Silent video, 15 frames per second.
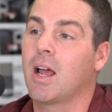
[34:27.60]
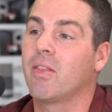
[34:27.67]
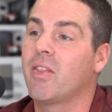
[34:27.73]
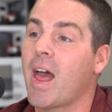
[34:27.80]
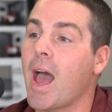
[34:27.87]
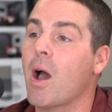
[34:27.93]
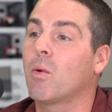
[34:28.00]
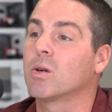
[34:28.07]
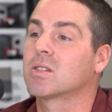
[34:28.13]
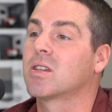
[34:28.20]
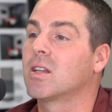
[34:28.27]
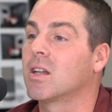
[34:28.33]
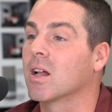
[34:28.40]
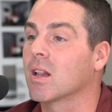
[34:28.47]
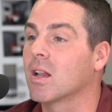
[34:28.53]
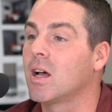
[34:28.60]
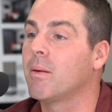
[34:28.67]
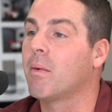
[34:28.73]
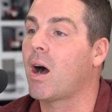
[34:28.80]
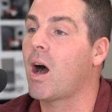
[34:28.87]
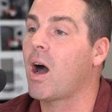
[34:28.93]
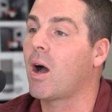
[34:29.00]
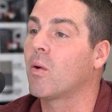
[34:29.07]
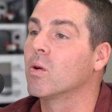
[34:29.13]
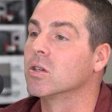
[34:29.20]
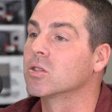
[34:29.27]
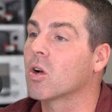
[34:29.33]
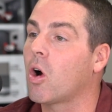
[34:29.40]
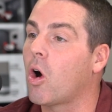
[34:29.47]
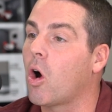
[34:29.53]
And that was the dilemma I
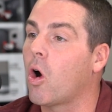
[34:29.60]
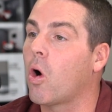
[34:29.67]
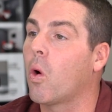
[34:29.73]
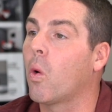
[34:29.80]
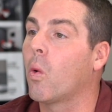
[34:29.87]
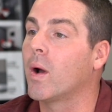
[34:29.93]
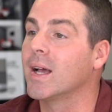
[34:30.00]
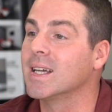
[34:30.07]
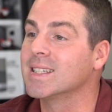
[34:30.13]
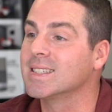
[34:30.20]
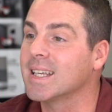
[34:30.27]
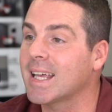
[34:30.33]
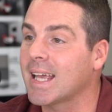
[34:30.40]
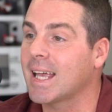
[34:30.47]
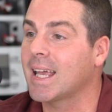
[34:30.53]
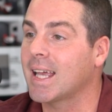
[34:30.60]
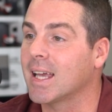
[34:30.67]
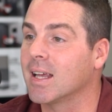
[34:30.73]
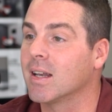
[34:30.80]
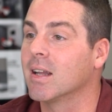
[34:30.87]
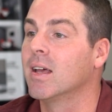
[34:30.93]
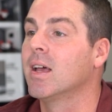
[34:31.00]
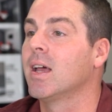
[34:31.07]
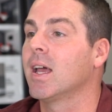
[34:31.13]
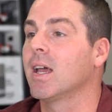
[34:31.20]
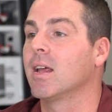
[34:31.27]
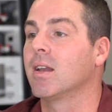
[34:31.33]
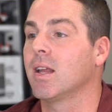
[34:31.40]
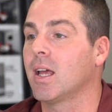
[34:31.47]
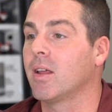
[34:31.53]
was always in
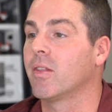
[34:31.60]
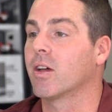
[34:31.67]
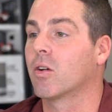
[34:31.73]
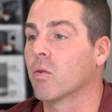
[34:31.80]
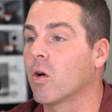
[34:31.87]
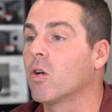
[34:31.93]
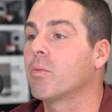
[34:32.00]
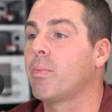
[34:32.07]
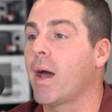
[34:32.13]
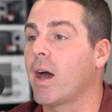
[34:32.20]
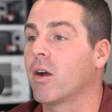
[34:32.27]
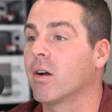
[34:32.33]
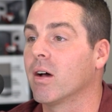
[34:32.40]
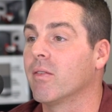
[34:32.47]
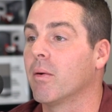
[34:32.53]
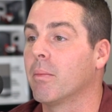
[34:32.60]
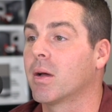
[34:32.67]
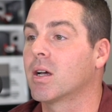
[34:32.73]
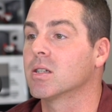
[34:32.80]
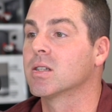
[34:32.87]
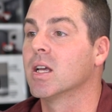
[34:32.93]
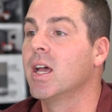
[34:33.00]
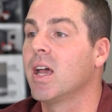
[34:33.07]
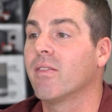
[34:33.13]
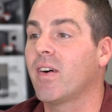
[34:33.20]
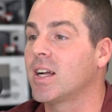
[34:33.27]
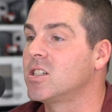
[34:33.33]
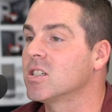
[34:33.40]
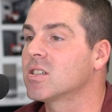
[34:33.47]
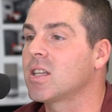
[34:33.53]
the growth pattern of it, because if I
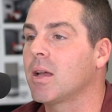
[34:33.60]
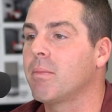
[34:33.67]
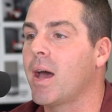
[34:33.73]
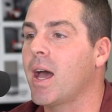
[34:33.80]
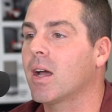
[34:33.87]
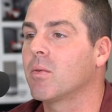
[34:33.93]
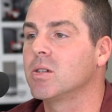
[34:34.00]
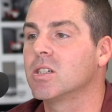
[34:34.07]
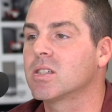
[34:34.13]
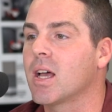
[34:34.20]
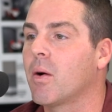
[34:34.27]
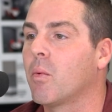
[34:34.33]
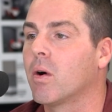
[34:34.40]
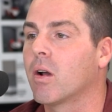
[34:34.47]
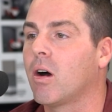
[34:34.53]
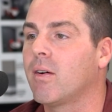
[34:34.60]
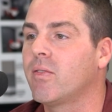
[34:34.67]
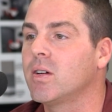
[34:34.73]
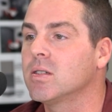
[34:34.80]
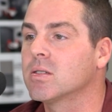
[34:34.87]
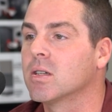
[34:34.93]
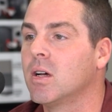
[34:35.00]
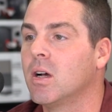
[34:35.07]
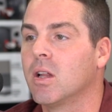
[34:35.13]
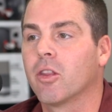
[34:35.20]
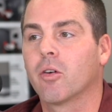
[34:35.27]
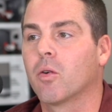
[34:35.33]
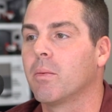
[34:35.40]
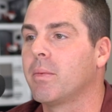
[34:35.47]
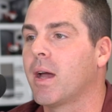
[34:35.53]
just stay back and we just have one office,
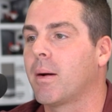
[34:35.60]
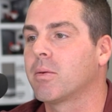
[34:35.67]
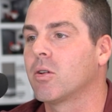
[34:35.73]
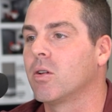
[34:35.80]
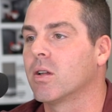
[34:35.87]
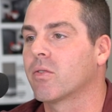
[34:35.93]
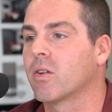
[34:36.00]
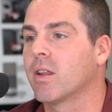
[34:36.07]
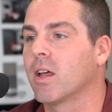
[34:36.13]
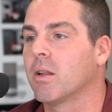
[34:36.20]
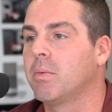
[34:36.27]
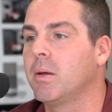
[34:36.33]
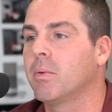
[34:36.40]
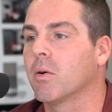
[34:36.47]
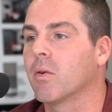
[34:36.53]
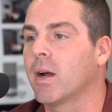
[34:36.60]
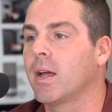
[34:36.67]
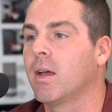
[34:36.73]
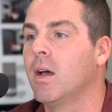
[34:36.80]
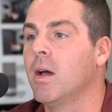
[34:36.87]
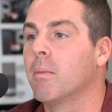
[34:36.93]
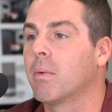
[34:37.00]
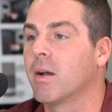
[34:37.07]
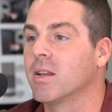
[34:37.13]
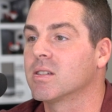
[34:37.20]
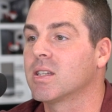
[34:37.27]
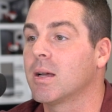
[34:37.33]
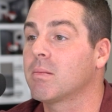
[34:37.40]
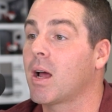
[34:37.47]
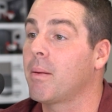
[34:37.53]
there wouldn't be opportunities for the other people, right? But at the
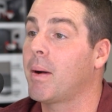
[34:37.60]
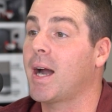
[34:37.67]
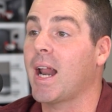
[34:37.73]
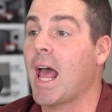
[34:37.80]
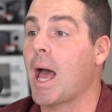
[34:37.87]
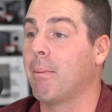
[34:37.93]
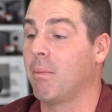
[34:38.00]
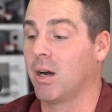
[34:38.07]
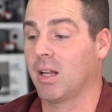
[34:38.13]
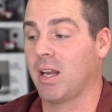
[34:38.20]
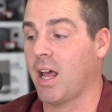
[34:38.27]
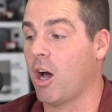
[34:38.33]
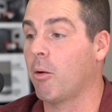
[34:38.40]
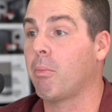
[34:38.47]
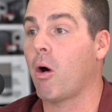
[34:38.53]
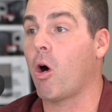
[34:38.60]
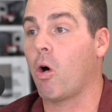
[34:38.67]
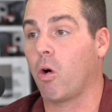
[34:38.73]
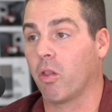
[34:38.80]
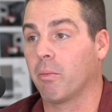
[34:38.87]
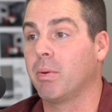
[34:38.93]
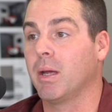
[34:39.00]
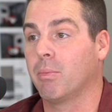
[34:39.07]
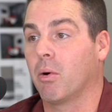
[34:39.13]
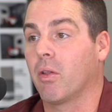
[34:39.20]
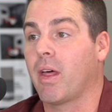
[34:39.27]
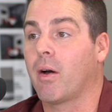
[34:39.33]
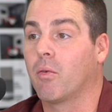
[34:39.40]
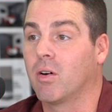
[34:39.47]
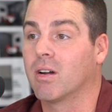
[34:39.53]
same time, I'd have money to help all the people
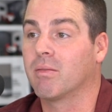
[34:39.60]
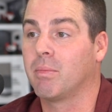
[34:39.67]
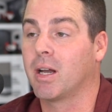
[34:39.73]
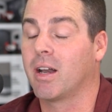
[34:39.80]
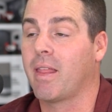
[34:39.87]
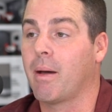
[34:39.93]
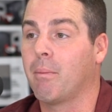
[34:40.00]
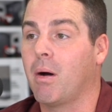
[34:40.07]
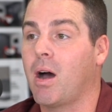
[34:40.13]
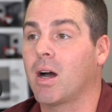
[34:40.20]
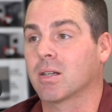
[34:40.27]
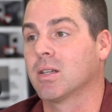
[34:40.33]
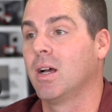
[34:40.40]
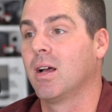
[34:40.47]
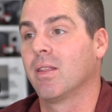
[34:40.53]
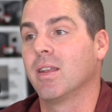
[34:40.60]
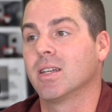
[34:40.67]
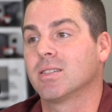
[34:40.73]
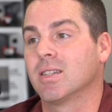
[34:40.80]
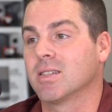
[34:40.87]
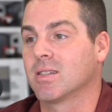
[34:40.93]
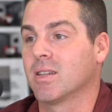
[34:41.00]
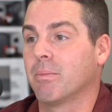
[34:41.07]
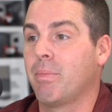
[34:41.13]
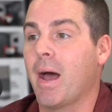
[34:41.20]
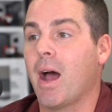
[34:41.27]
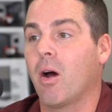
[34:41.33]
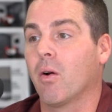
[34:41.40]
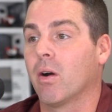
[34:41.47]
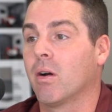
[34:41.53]
that would have been in that box. This is the
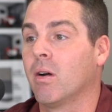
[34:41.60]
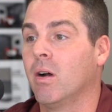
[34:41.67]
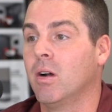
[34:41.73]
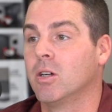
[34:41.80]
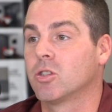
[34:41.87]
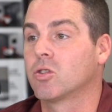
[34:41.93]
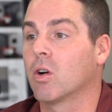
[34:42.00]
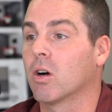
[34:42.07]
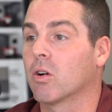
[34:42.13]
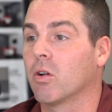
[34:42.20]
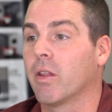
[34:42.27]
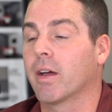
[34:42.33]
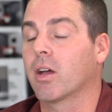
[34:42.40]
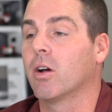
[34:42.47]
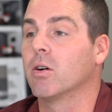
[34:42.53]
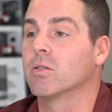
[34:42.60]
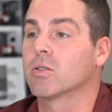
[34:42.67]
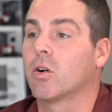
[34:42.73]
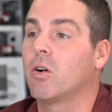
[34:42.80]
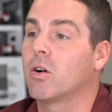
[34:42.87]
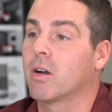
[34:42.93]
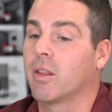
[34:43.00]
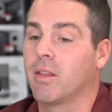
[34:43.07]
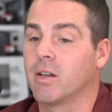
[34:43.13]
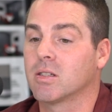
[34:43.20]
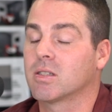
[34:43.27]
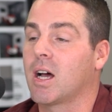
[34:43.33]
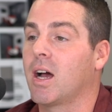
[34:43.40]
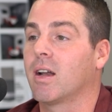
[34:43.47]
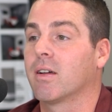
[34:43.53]
power struggle that goes on in the
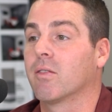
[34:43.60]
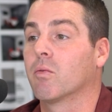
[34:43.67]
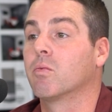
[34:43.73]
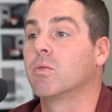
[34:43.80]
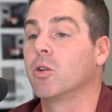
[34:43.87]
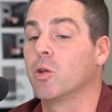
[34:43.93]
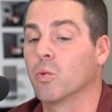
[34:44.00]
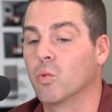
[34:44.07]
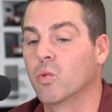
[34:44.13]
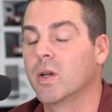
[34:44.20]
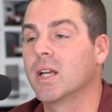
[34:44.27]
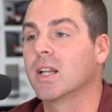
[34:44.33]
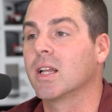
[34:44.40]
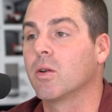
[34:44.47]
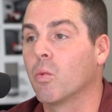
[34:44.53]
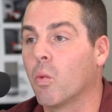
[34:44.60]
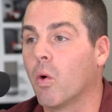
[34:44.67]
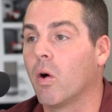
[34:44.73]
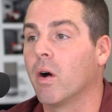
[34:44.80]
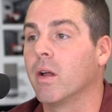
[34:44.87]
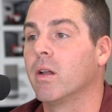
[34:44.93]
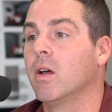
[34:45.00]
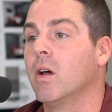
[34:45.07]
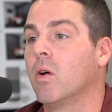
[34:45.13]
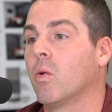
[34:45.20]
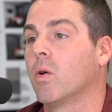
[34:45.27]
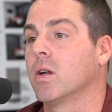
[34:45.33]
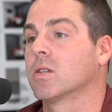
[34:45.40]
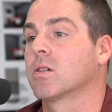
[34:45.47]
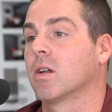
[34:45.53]
deciding, do you really want
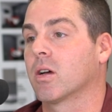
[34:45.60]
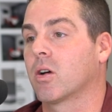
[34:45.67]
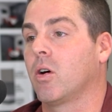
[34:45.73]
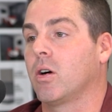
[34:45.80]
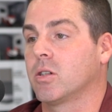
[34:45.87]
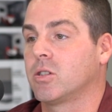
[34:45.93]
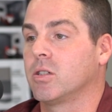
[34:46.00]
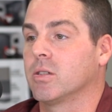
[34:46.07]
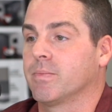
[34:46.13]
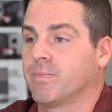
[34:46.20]
what it's going to cost you?